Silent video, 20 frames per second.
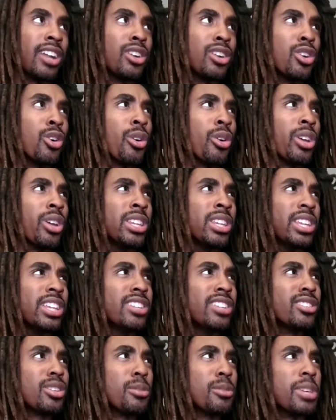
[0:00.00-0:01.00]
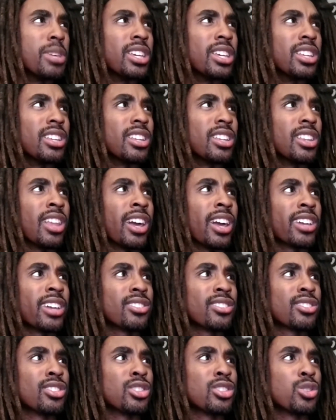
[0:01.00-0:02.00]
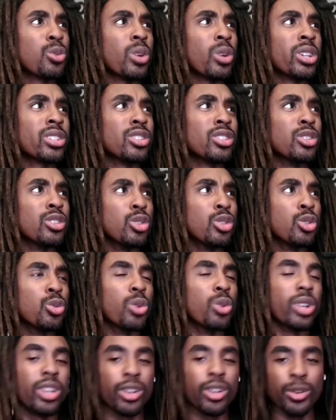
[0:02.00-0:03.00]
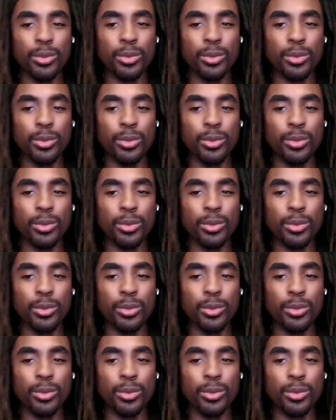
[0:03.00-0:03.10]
I don't know, an intimate like situation, you